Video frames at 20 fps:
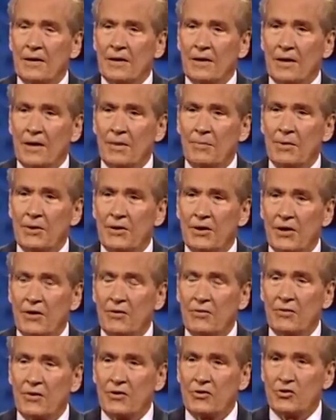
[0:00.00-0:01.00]
Let me tell
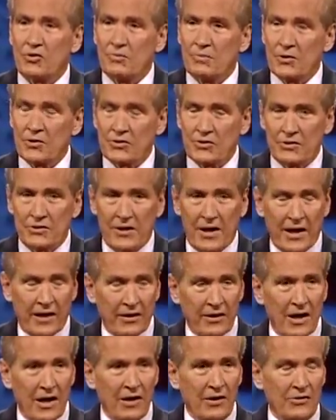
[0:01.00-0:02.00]
you that you must
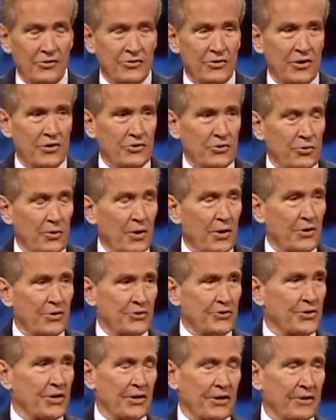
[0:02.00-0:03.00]
acknowledge that you are a
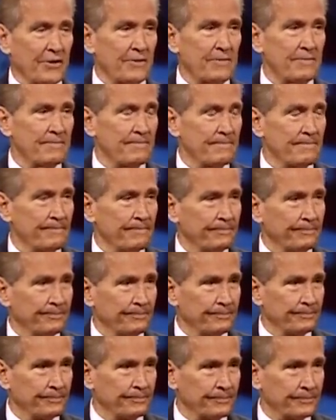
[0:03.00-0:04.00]
sinner
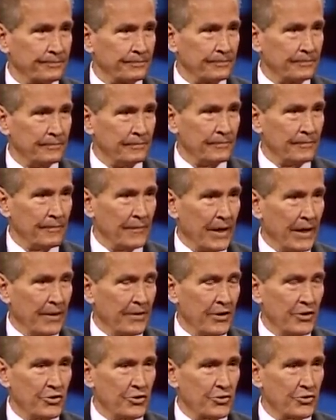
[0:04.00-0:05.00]
and
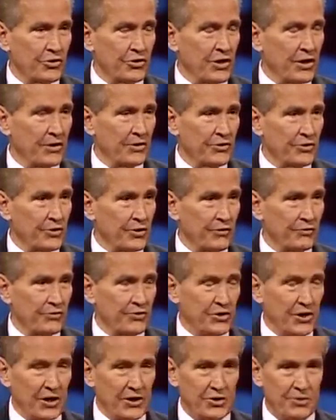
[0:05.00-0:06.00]
that your sin deserves
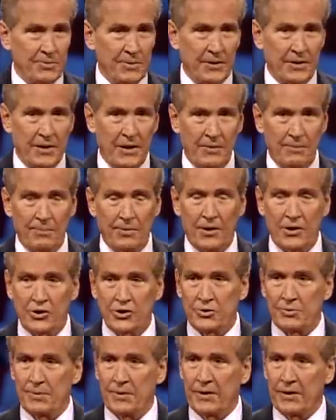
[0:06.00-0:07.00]
judgment and
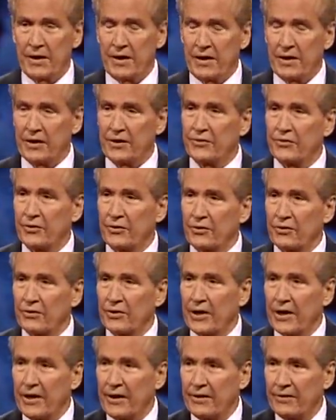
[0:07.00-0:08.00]
punishment and eternal
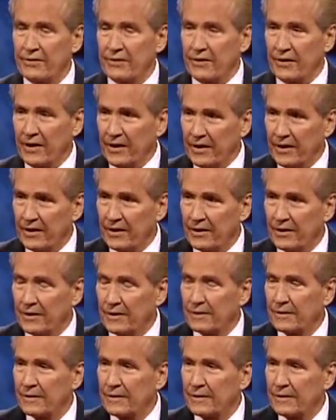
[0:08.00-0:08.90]
death and hell.